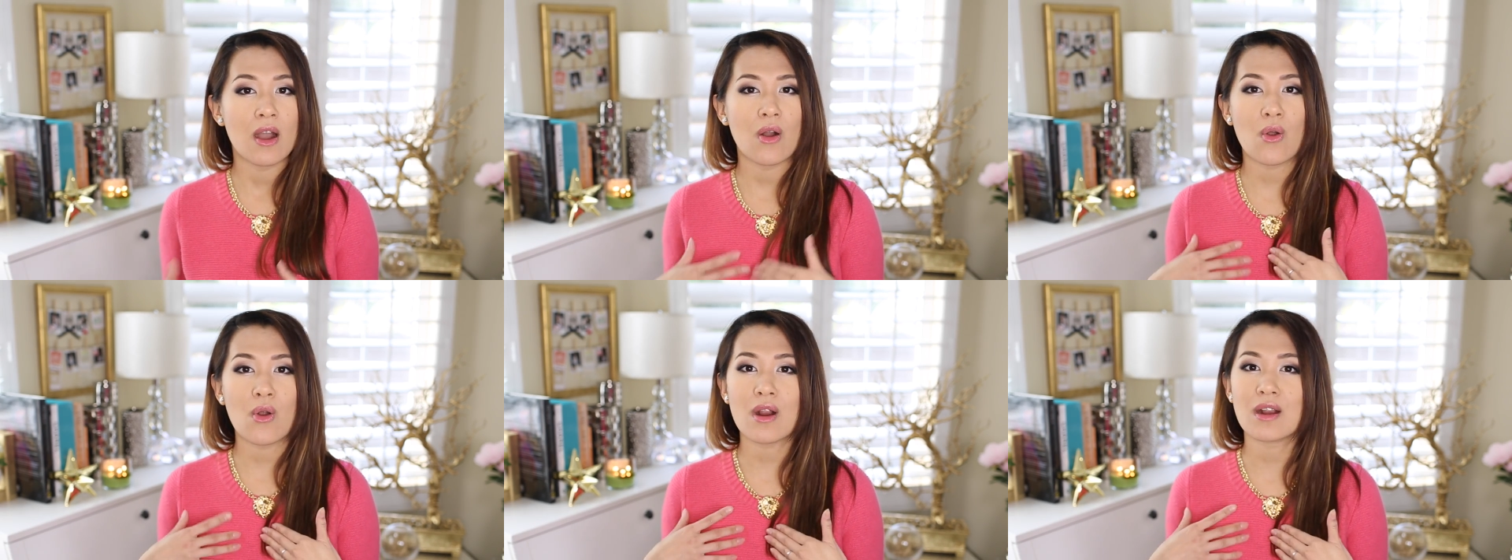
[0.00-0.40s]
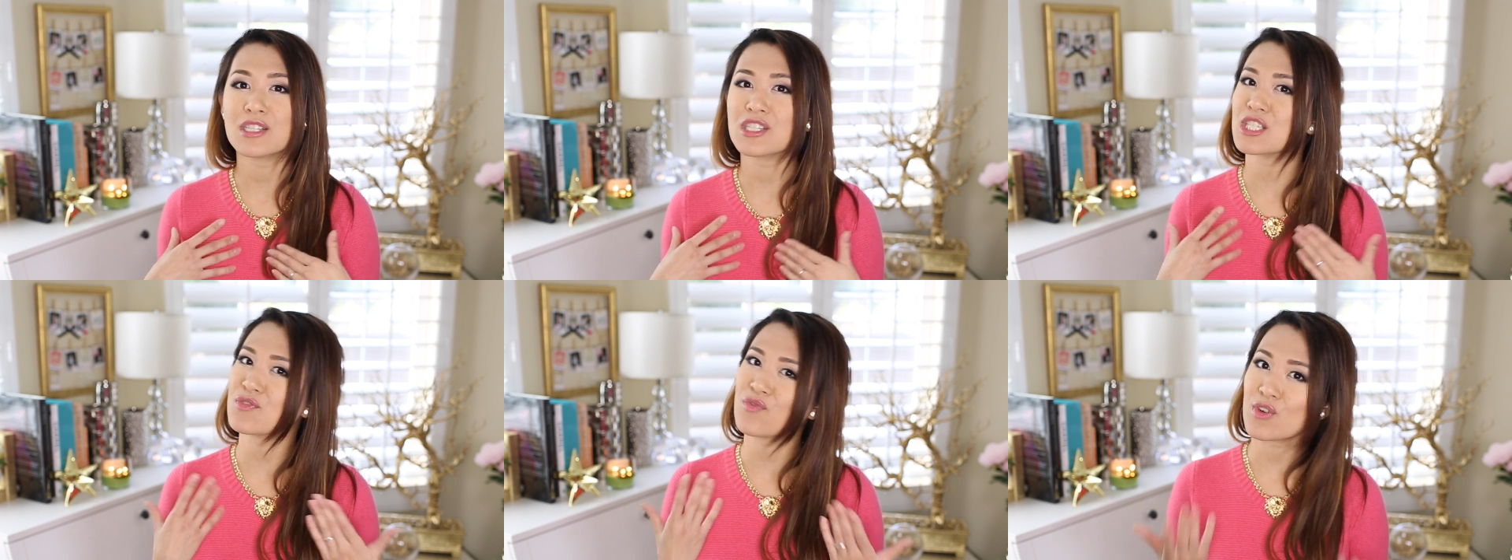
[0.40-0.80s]
or
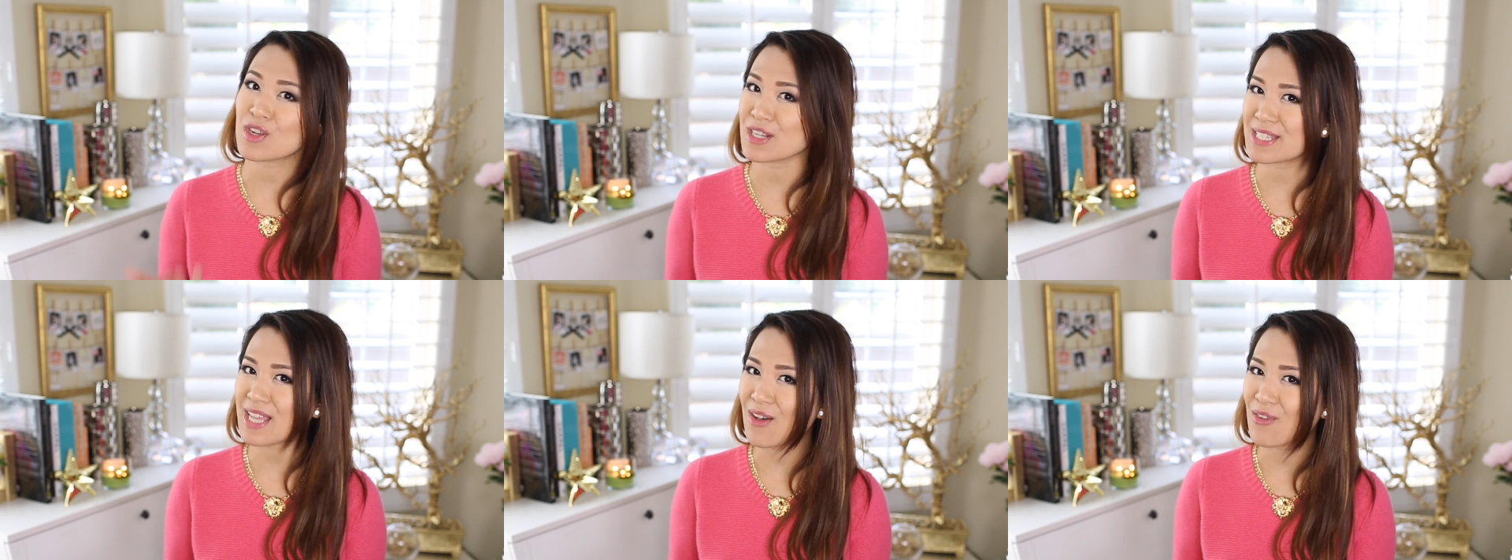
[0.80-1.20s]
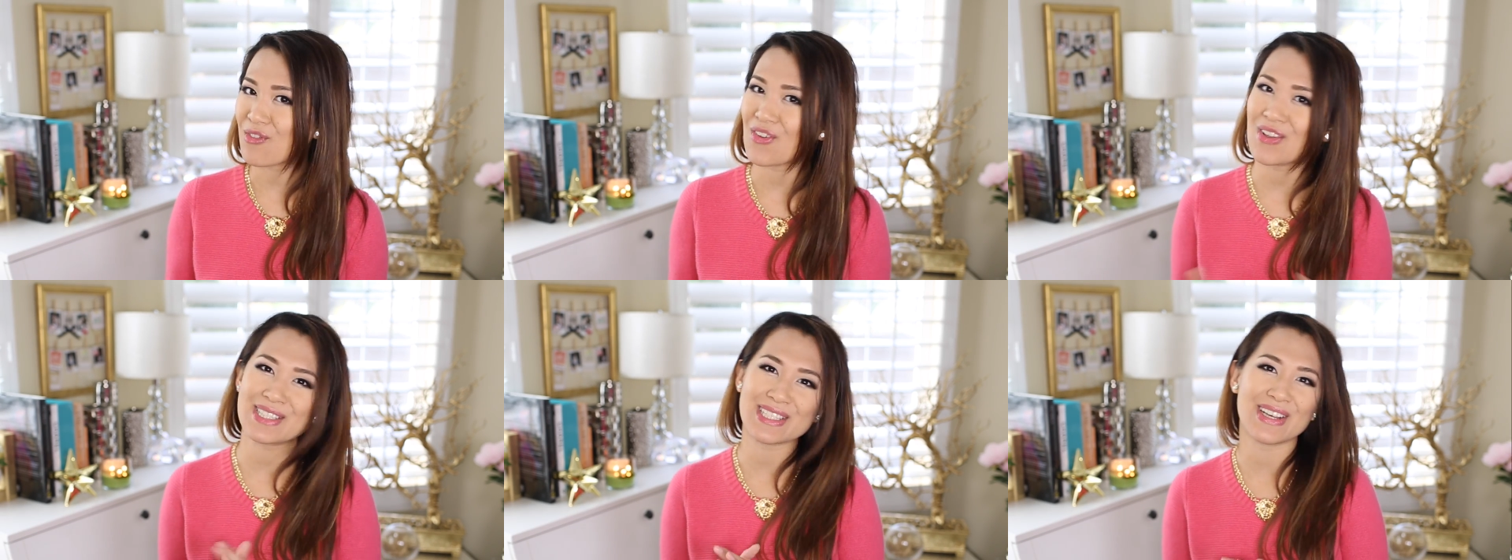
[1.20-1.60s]
just for yourself.
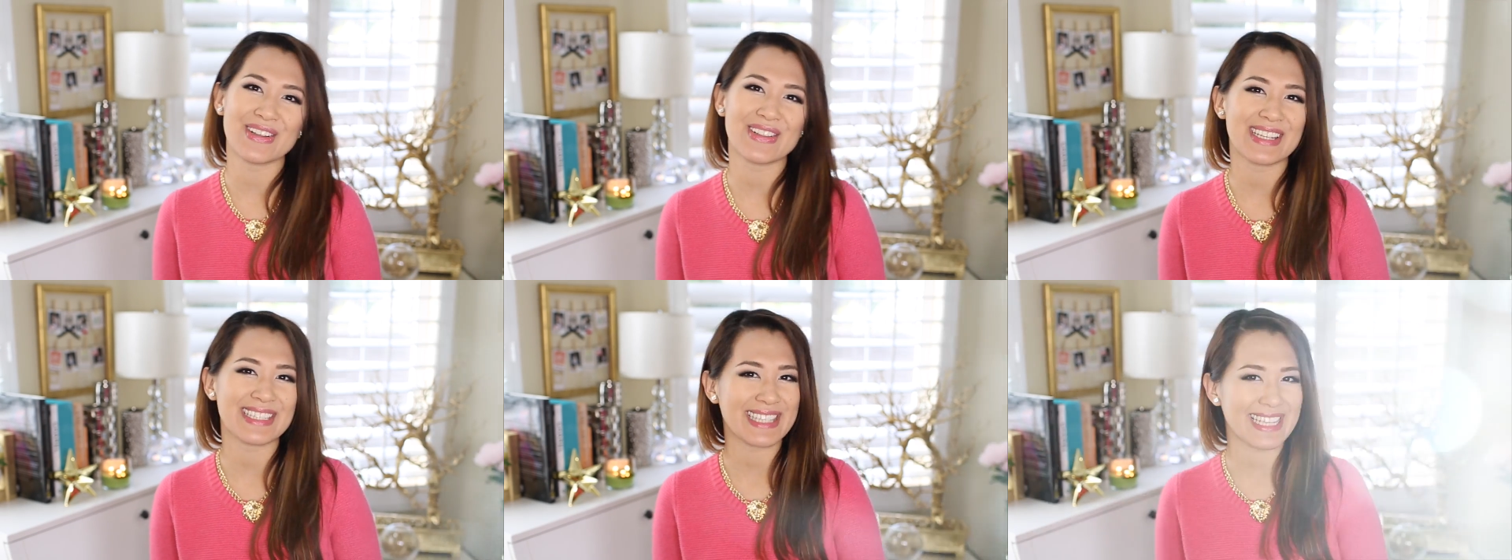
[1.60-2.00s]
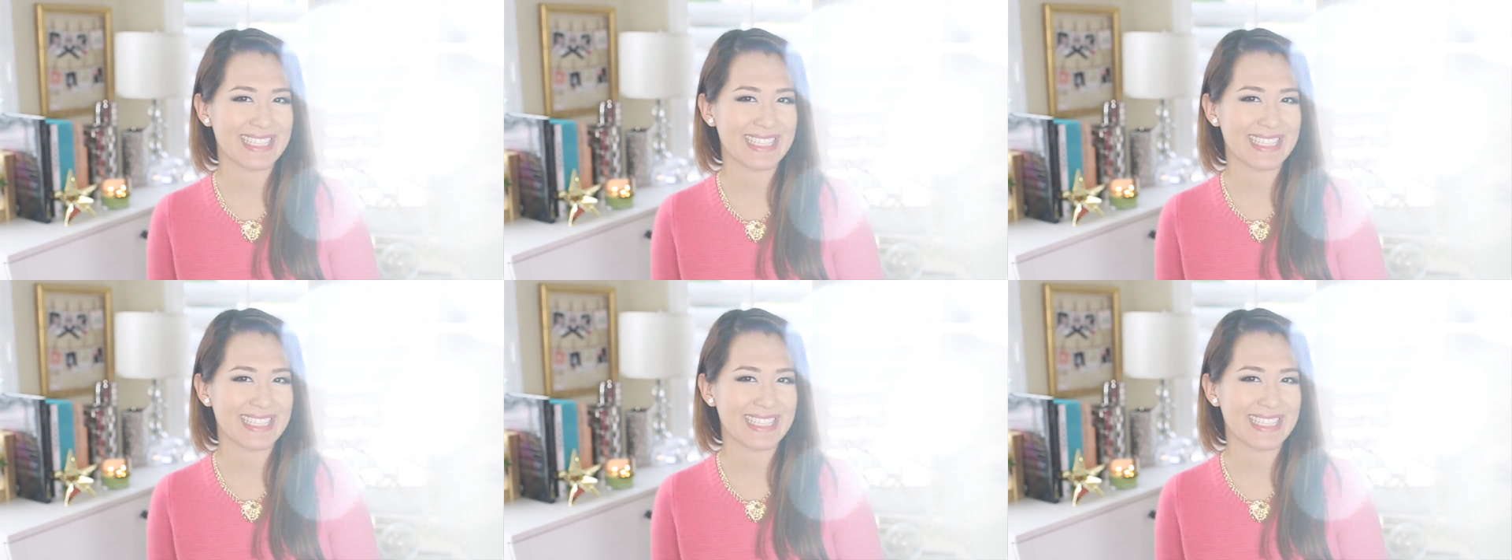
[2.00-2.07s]
So let's